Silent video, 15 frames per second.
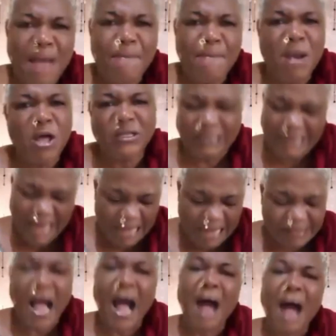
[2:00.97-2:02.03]
on the blood
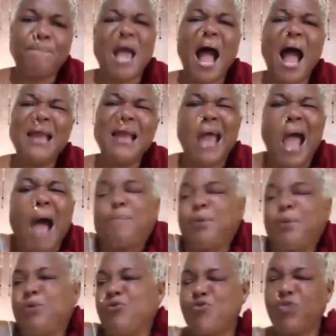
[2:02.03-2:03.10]
clot, you're happy and
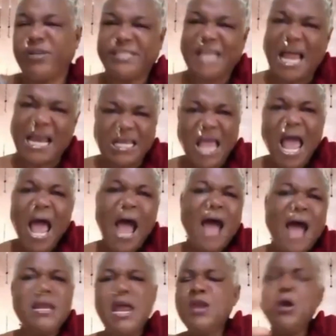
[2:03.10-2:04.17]
happy, Rosealee.
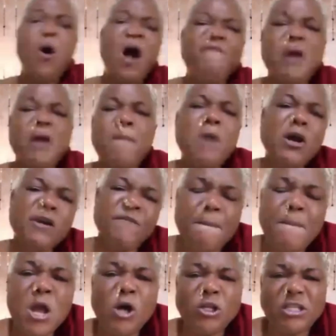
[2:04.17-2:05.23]
And they don't have no money
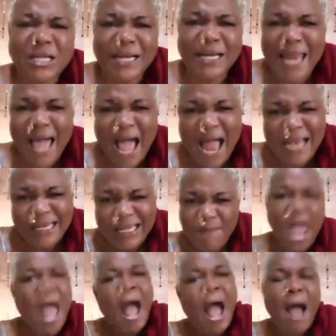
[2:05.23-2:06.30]
for blood clot,
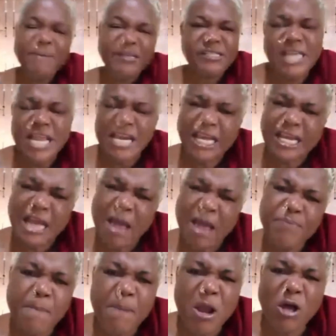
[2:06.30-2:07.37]
give me. I'm still
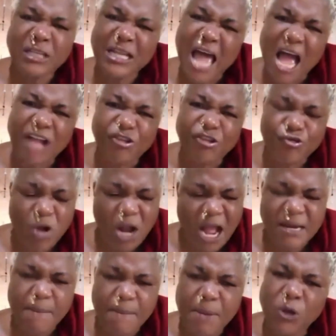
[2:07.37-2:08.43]
give them the blood clot
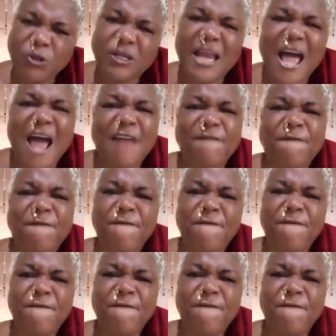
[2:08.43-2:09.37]
joke and the blood clot